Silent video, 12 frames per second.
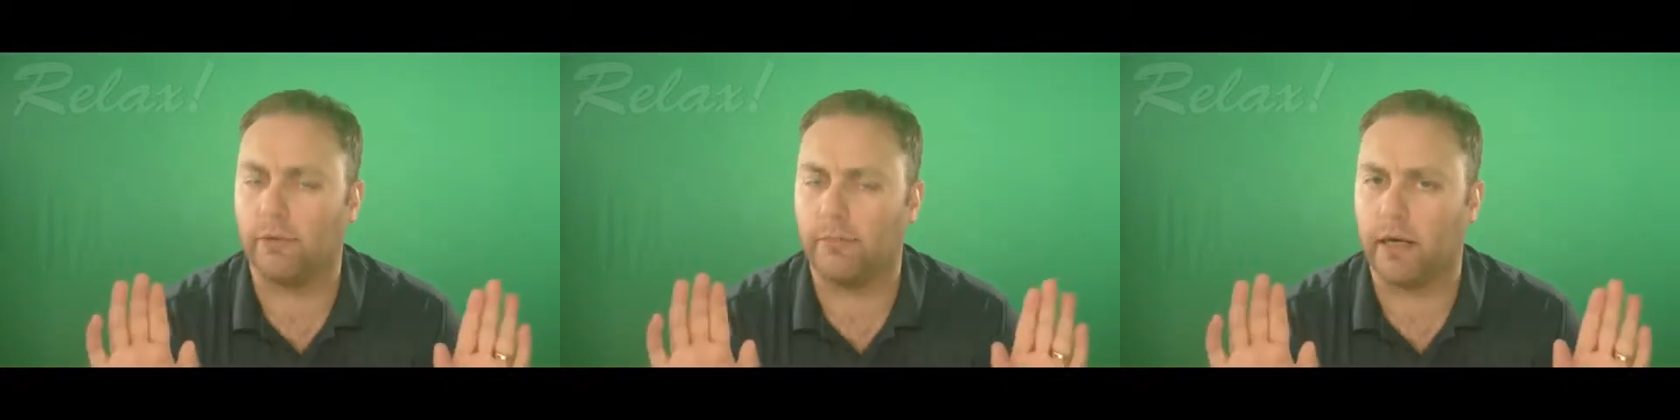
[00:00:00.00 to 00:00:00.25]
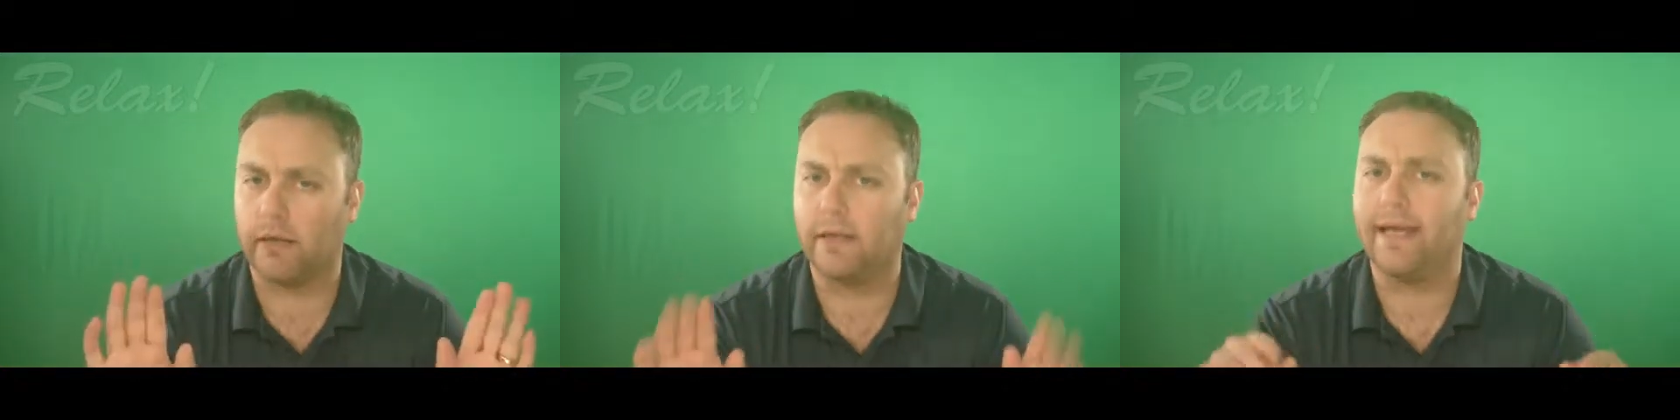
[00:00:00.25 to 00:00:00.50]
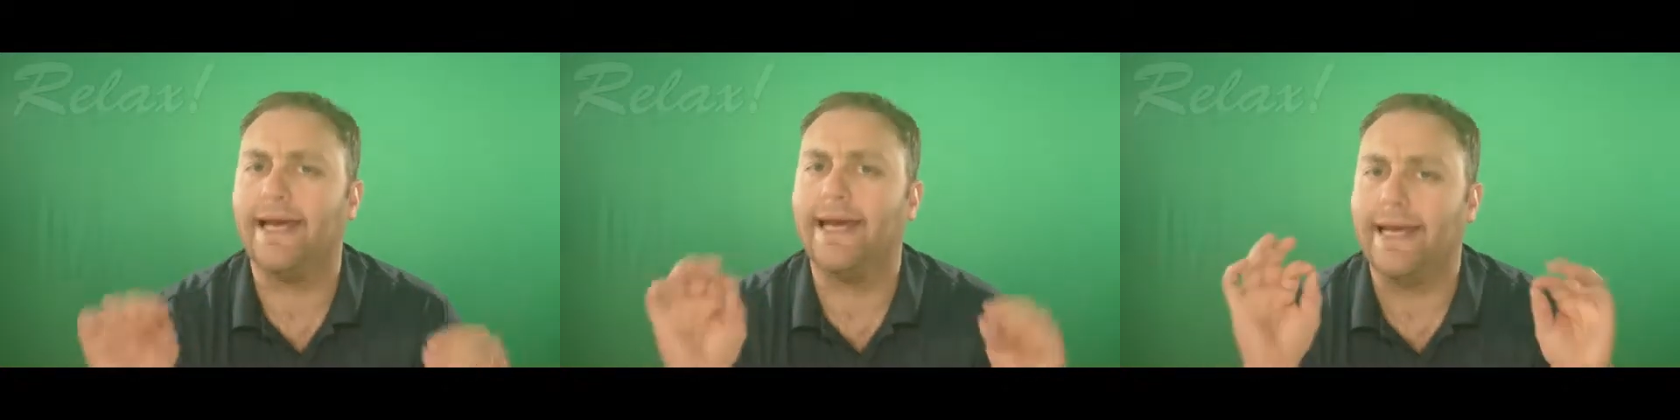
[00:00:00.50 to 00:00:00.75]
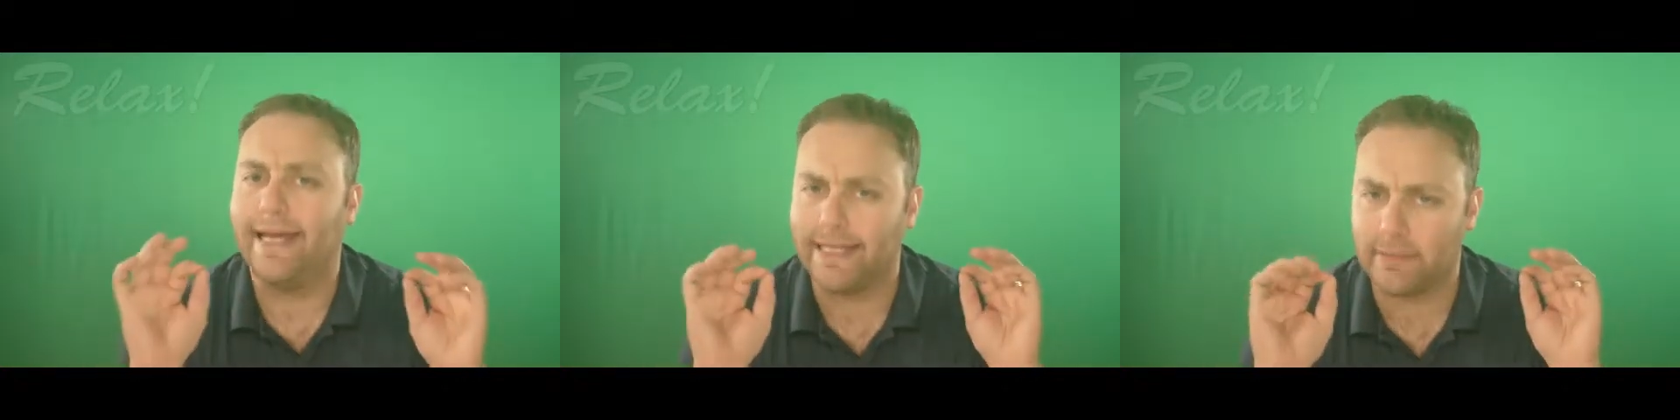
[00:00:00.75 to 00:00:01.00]
about it.
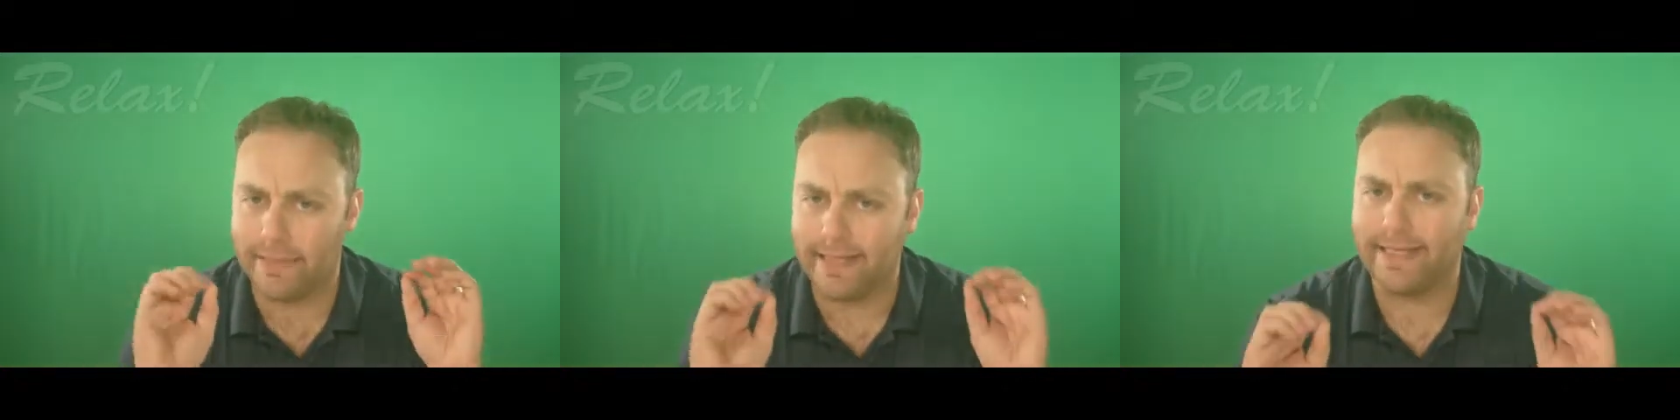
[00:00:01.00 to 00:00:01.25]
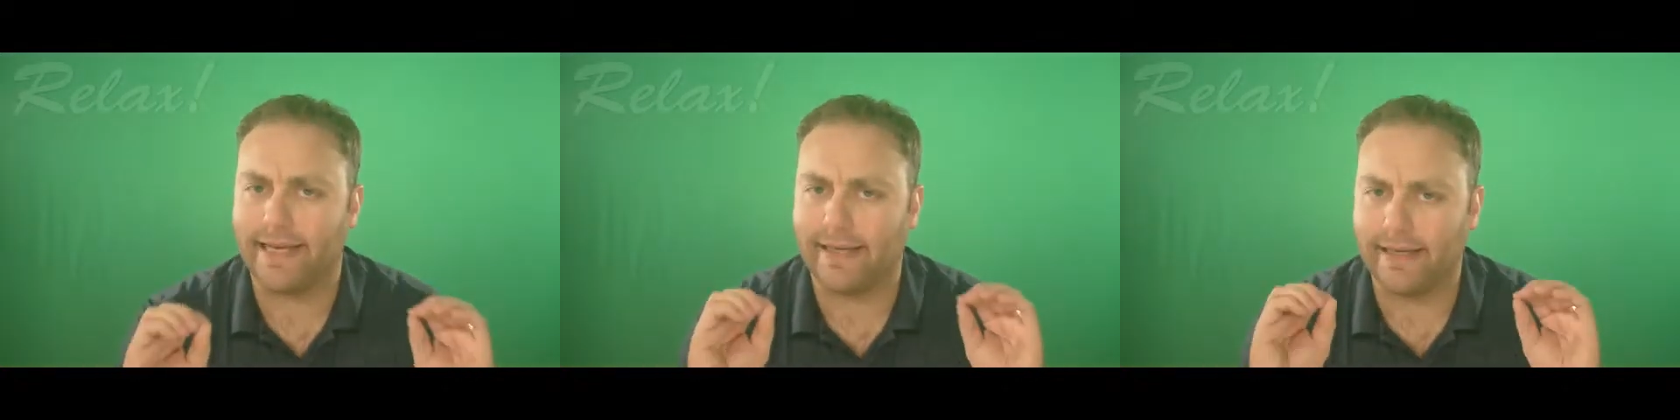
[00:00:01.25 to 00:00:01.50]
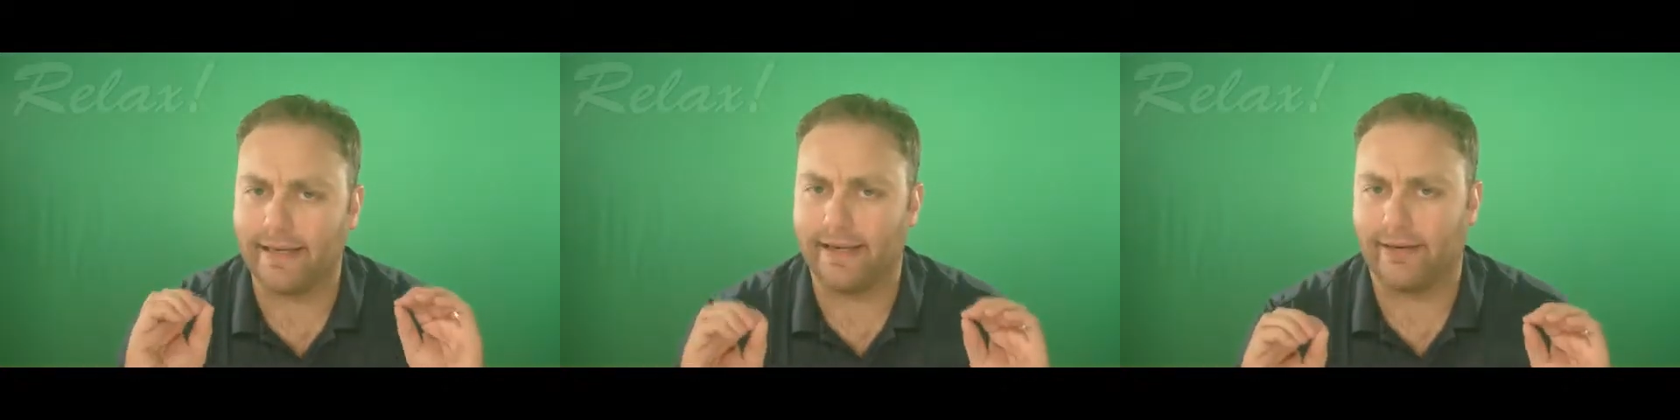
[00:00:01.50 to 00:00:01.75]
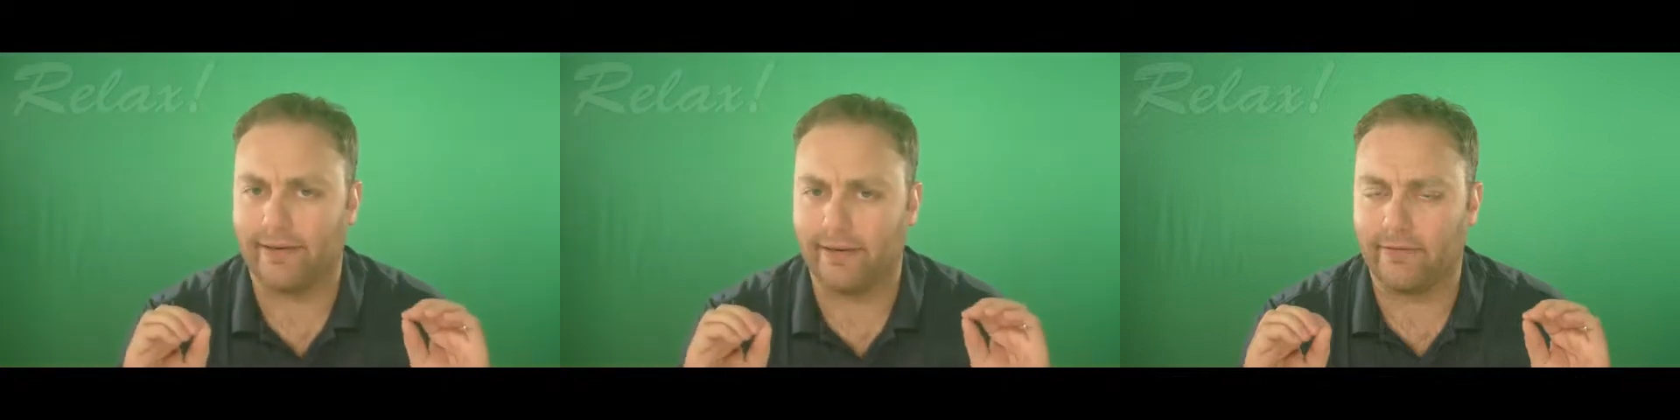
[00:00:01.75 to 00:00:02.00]
It's been taken
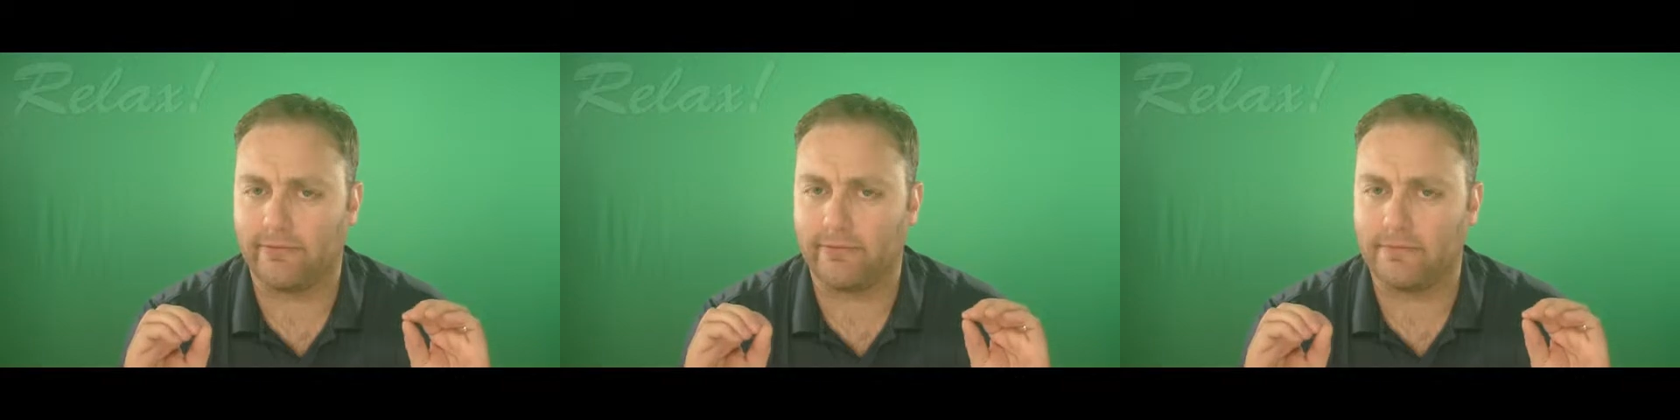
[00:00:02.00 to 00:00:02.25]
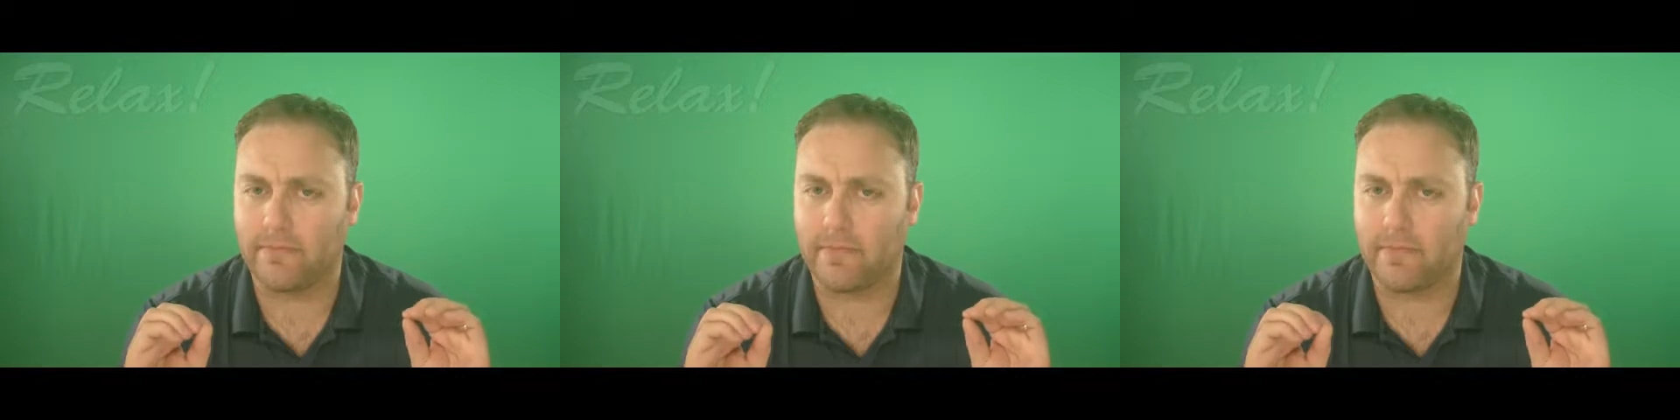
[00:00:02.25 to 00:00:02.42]
care of.